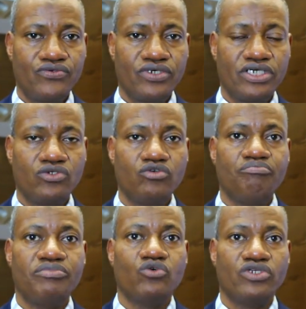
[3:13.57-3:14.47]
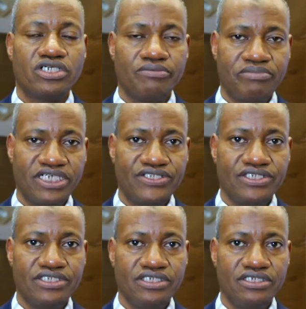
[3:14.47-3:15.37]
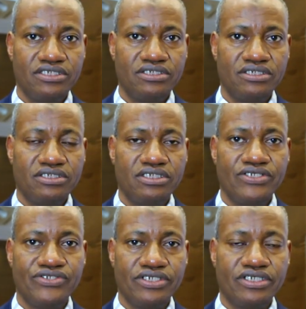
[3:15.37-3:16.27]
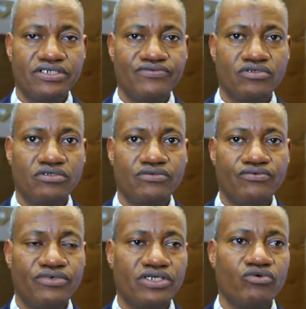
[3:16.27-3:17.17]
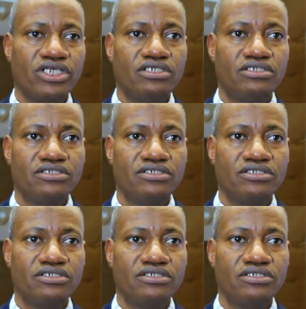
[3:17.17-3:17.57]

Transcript: trying to build capacity in Nigeria have done very well.